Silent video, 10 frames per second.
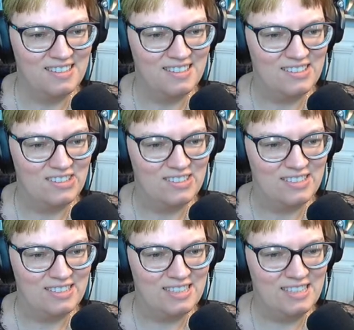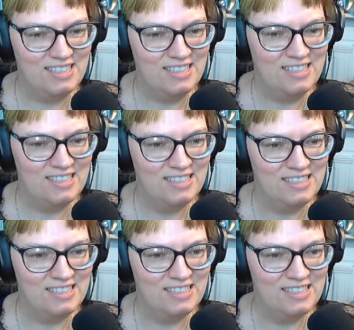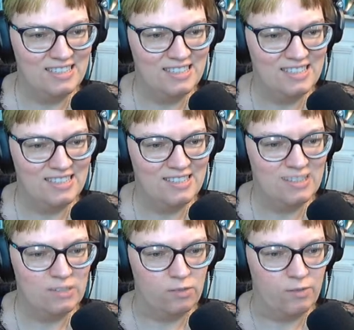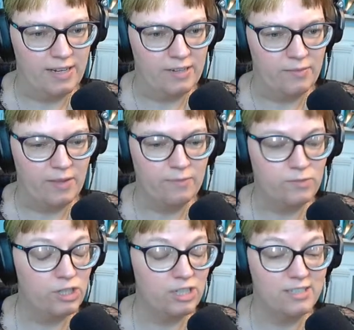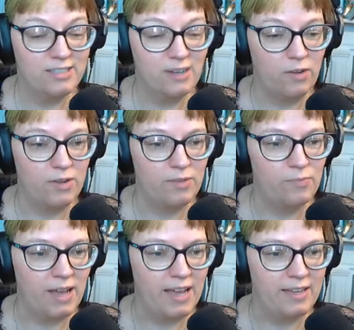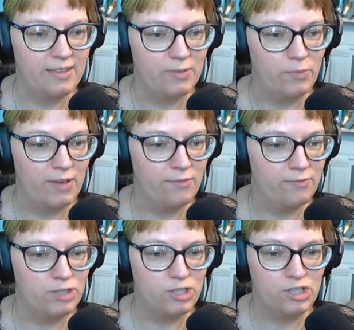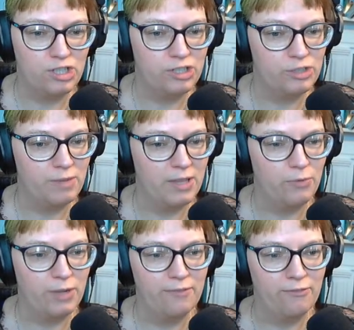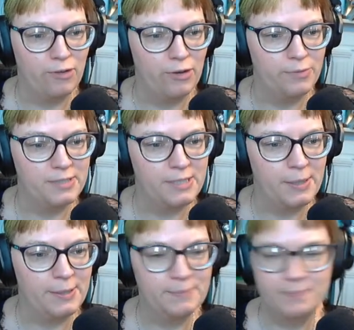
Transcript: Interesting. So random. I'm just going by the just judging by the waveforms here.